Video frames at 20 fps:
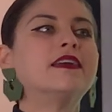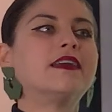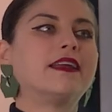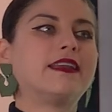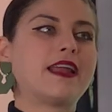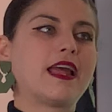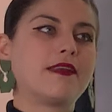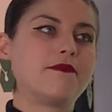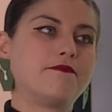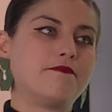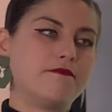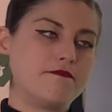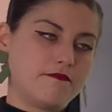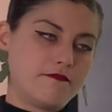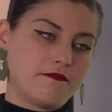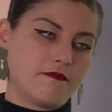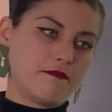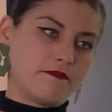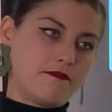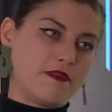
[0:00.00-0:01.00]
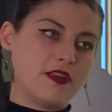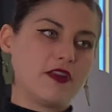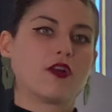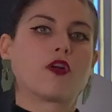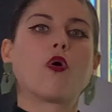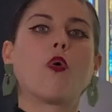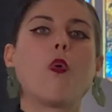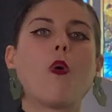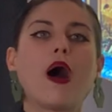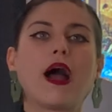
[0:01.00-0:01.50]
it had been
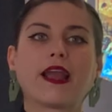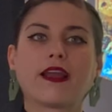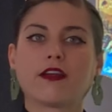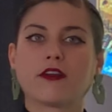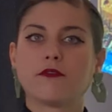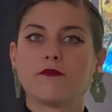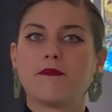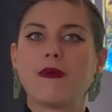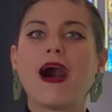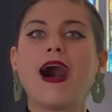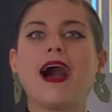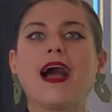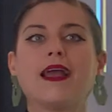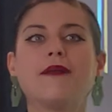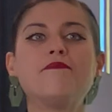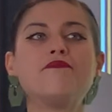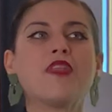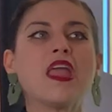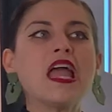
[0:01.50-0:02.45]
acquired by